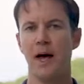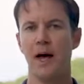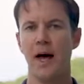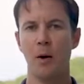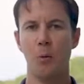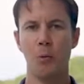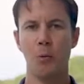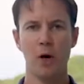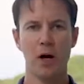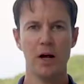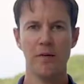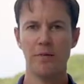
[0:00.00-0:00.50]

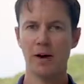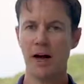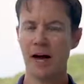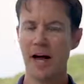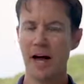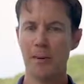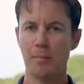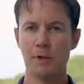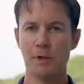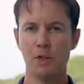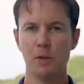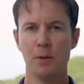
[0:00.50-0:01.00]
And whatever
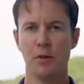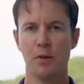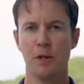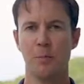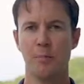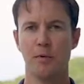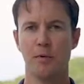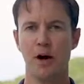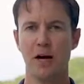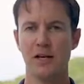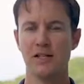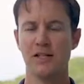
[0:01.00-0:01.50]
happens with the
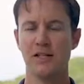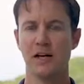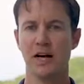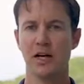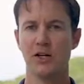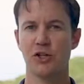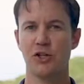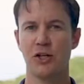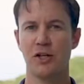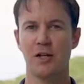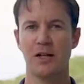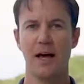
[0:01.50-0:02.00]
price
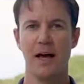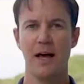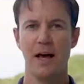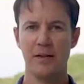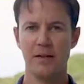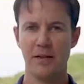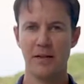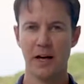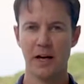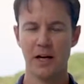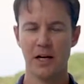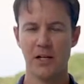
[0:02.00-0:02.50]
action,
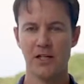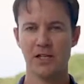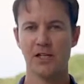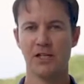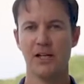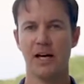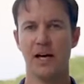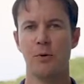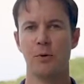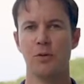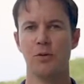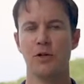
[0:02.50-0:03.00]
they're going to
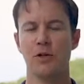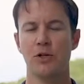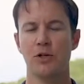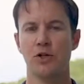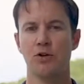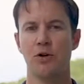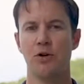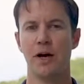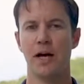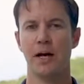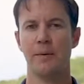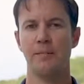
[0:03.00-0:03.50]
stay with the
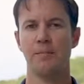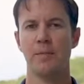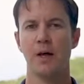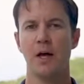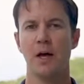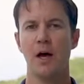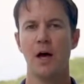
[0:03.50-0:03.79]
trade.